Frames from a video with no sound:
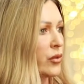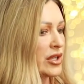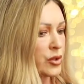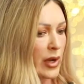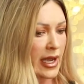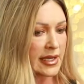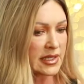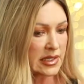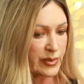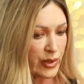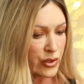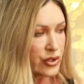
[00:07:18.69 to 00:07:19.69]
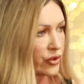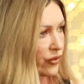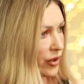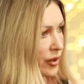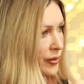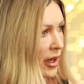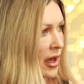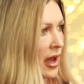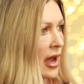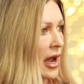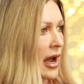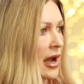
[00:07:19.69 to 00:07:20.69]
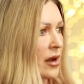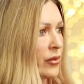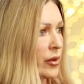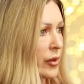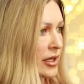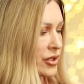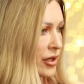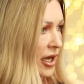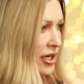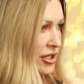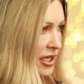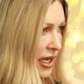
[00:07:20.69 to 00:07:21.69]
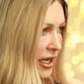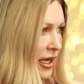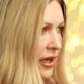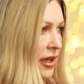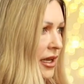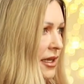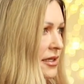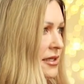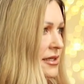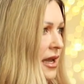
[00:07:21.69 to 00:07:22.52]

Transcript: Witch Way has a spiritual room, yes, um, where we do energetic healings.